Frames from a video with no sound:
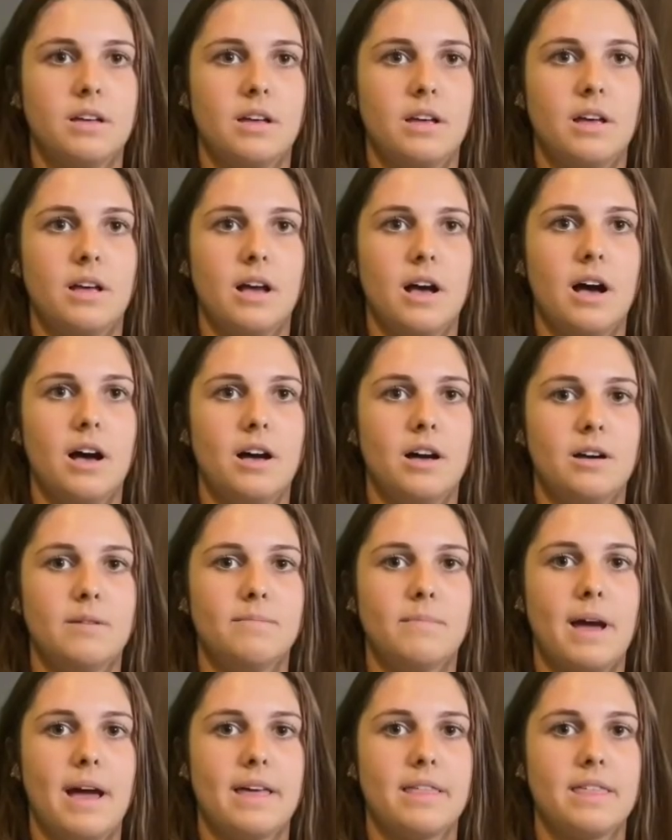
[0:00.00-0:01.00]

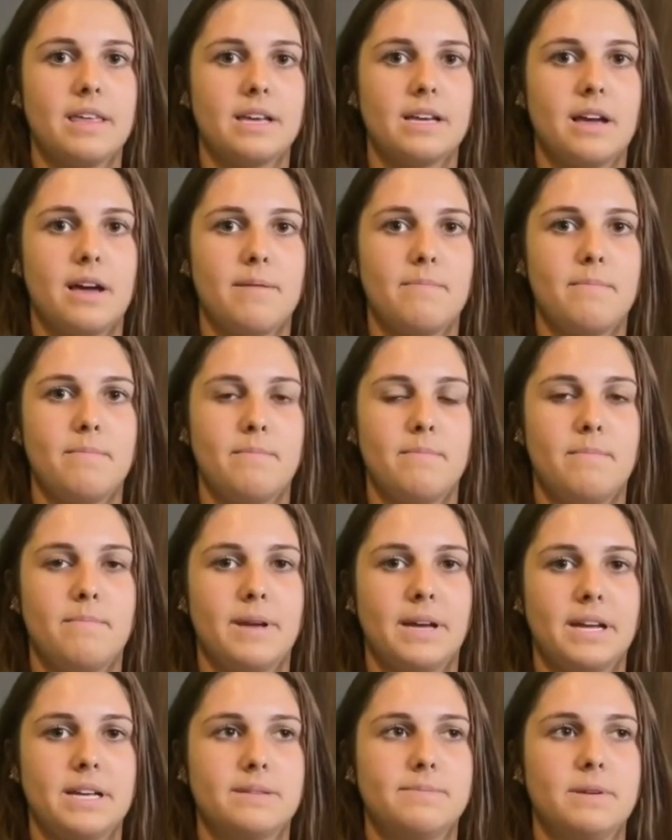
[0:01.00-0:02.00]
I think a
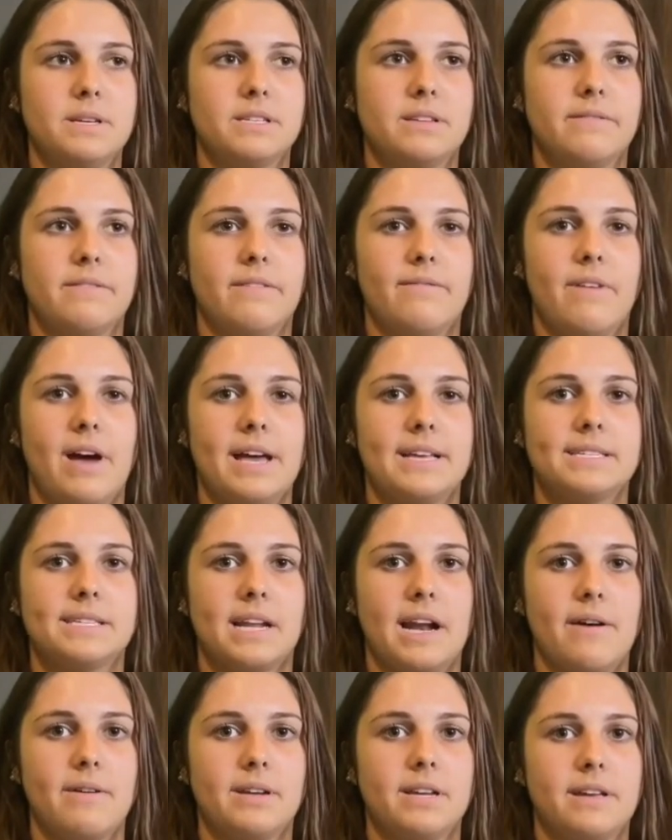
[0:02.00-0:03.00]
biggest piece of advice that
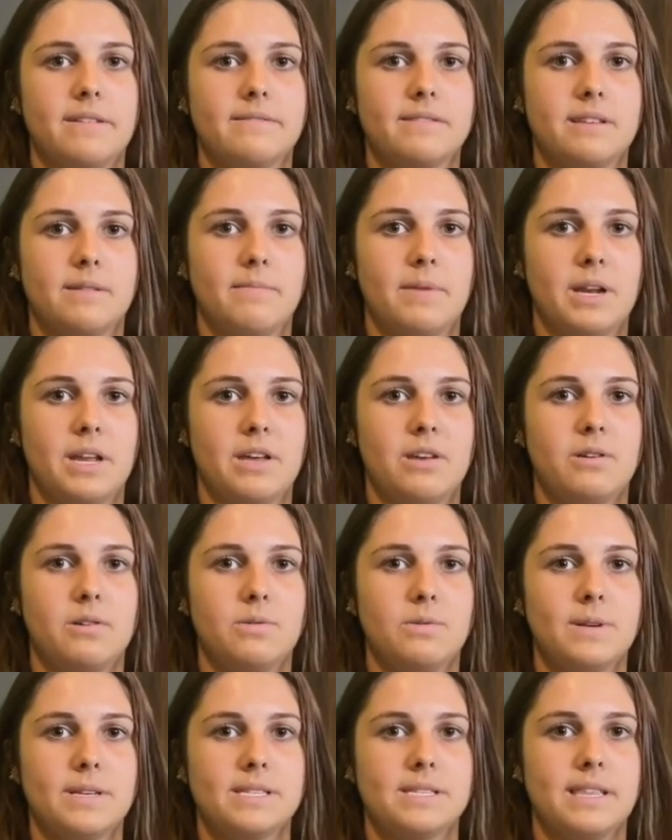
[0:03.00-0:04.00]
I would give somebody who
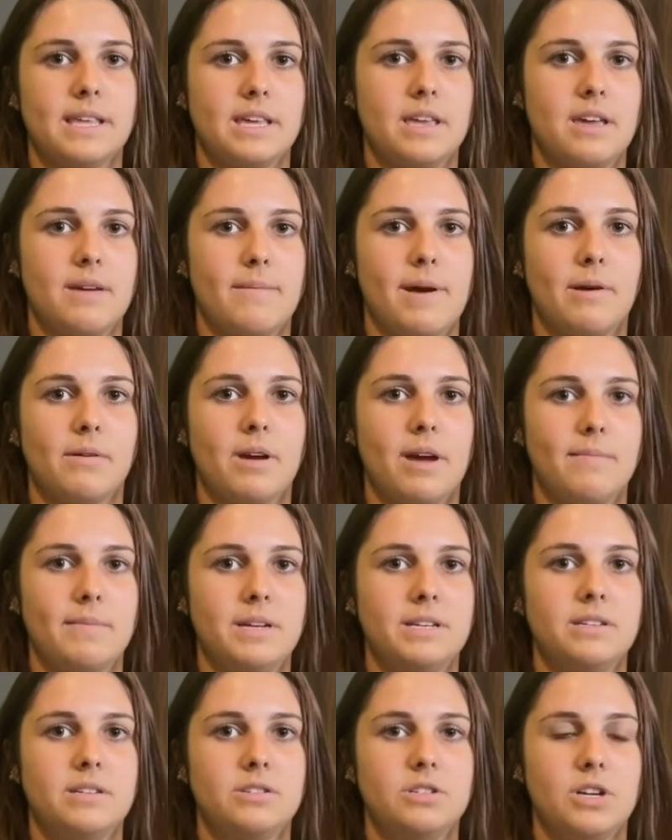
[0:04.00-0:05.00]
is thinking about coming
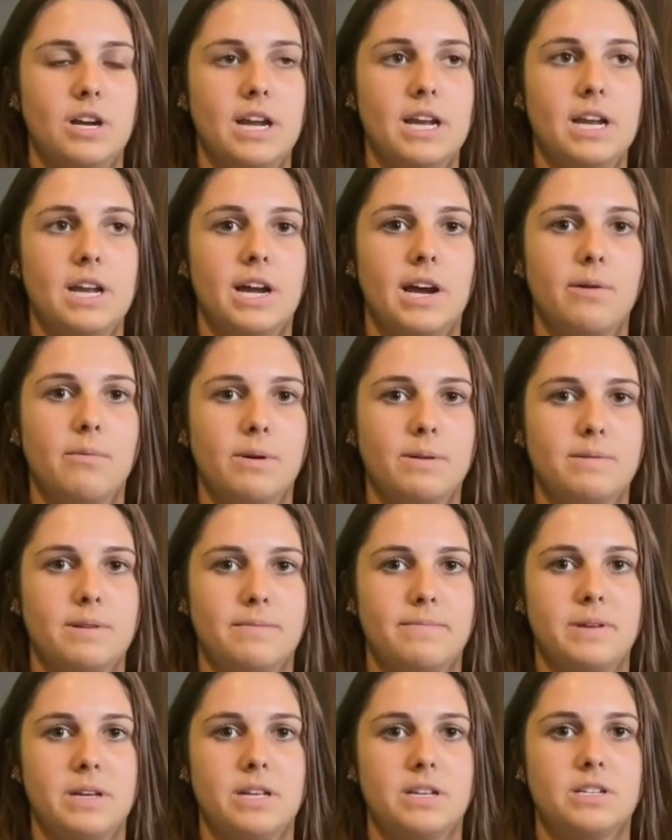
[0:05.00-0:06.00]
to train here would
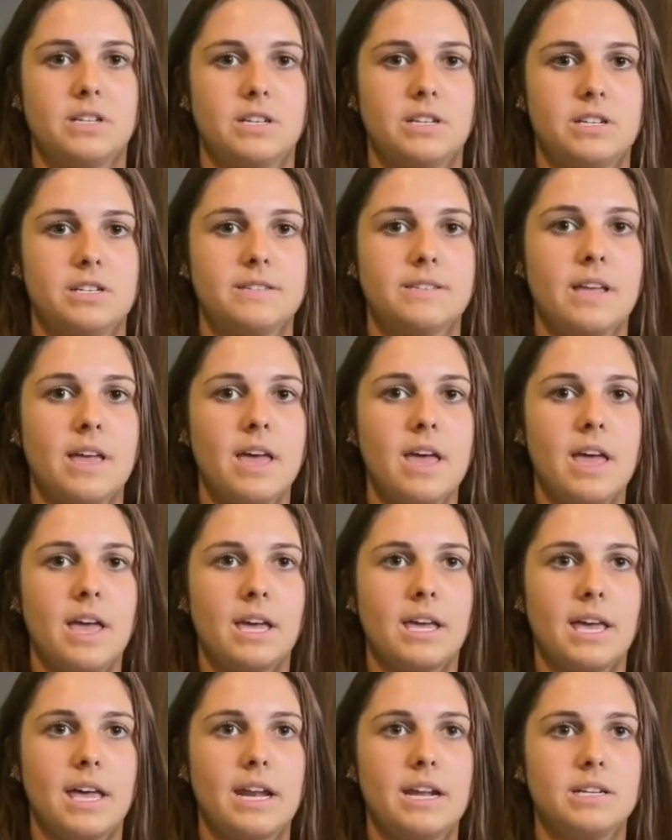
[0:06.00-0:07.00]
be to just
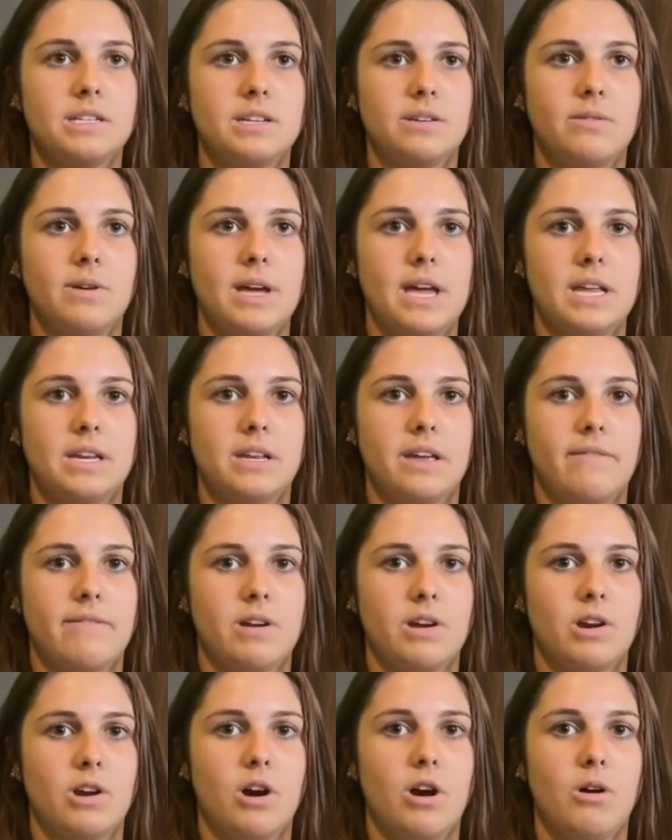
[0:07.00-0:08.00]
get into it and give it
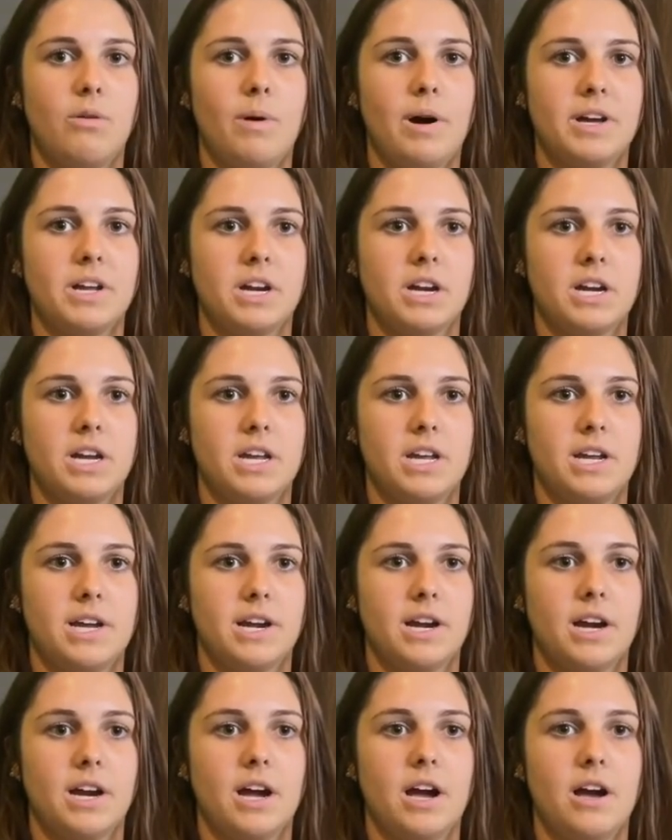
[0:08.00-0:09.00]
your all while you're
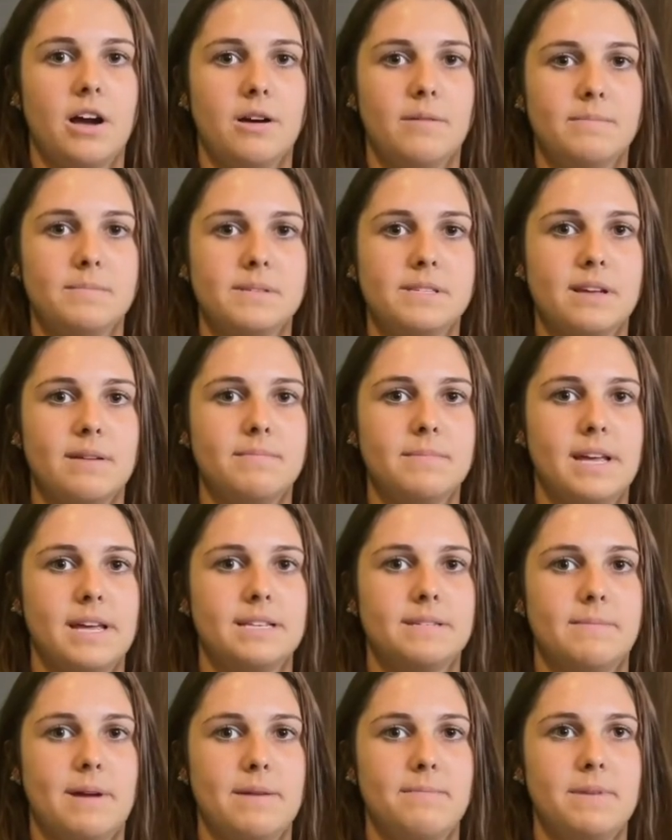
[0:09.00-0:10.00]
here. Some days
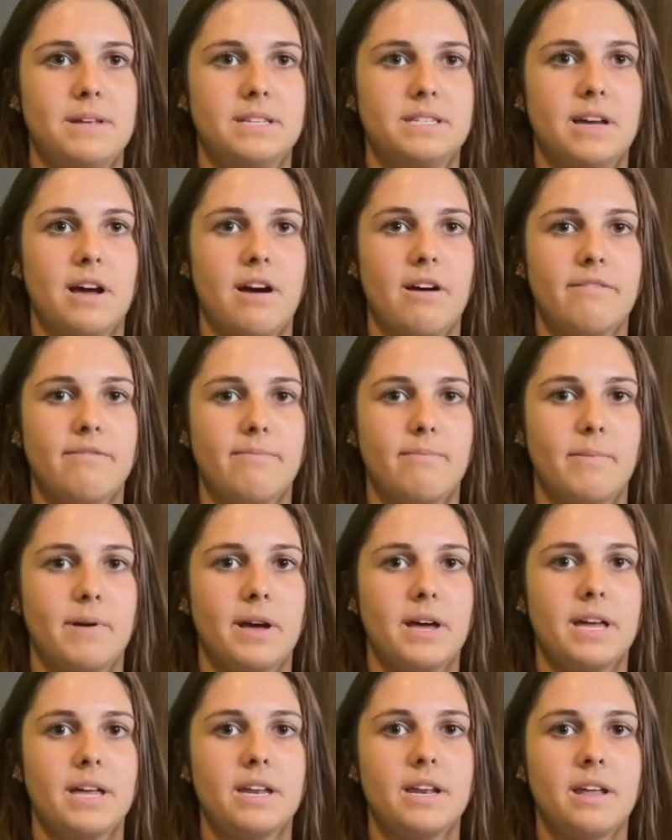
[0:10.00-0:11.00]
might be tough,
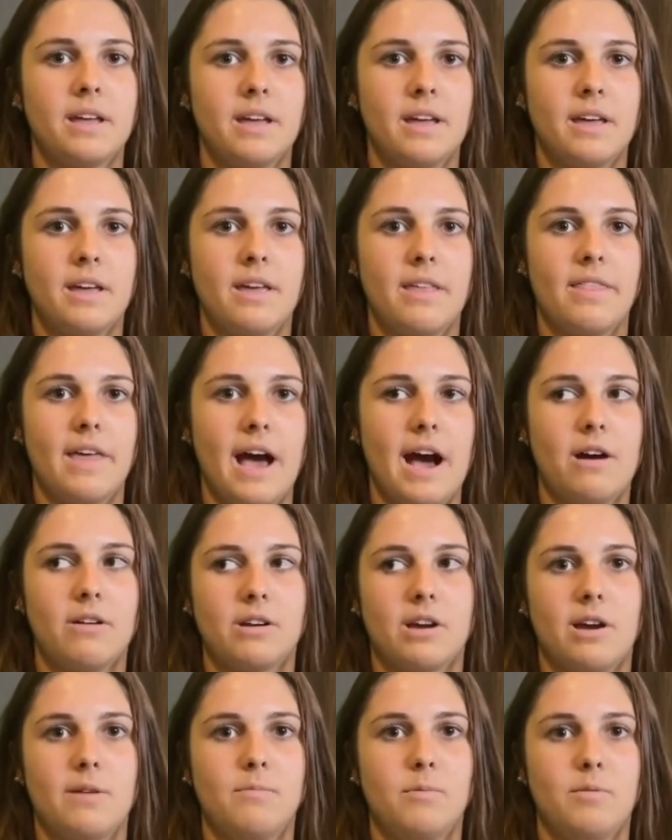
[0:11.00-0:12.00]
but the
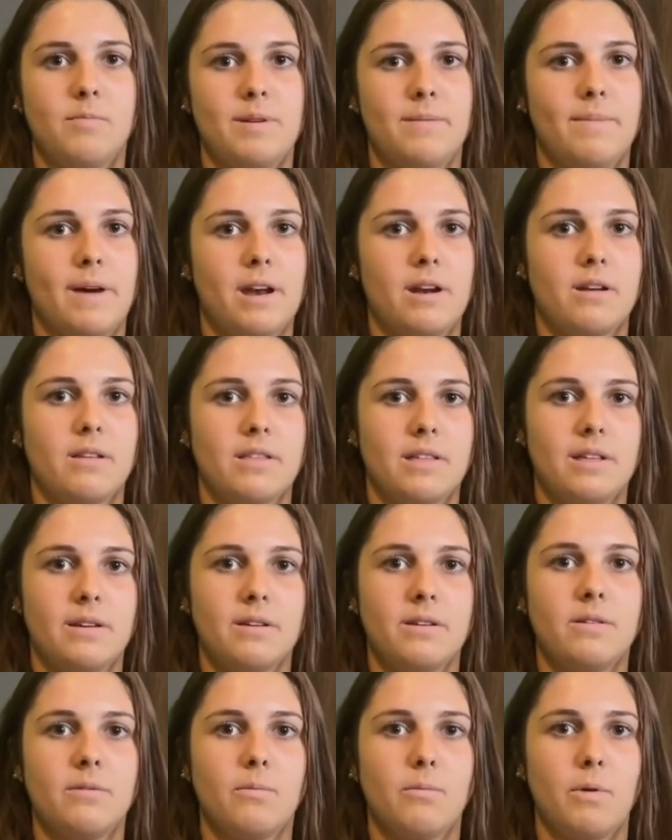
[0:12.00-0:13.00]
outcome will be better
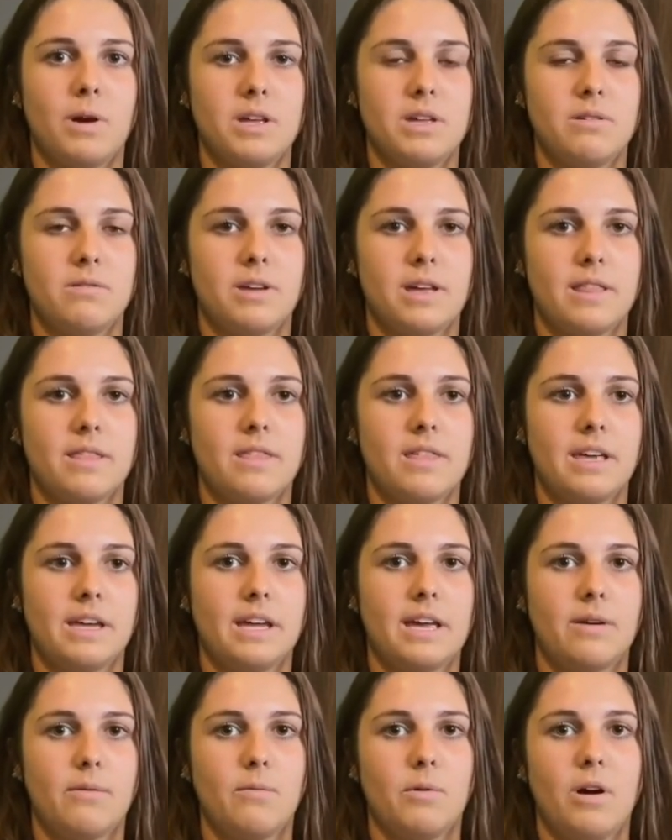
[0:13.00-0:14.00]
than what you can think
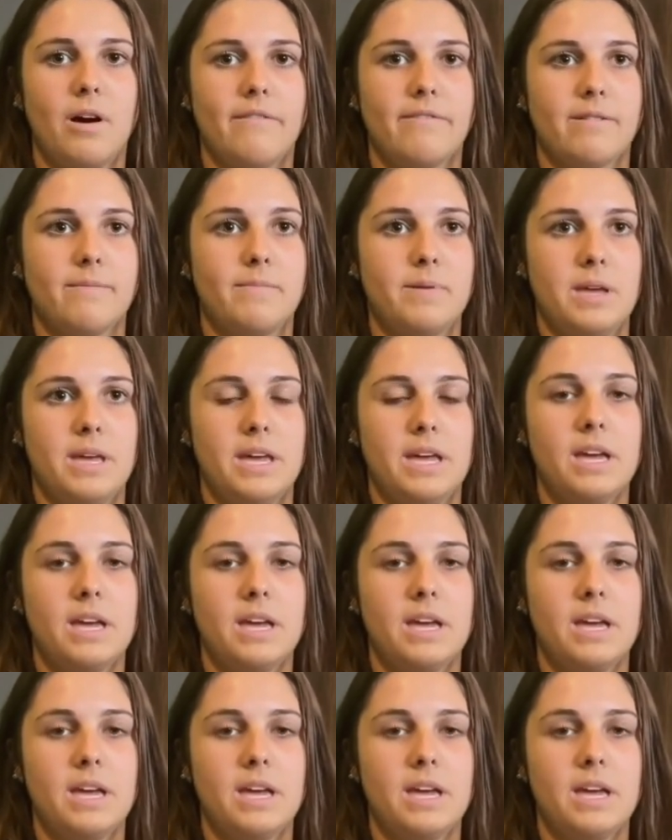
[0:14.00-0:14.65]
it will ever be.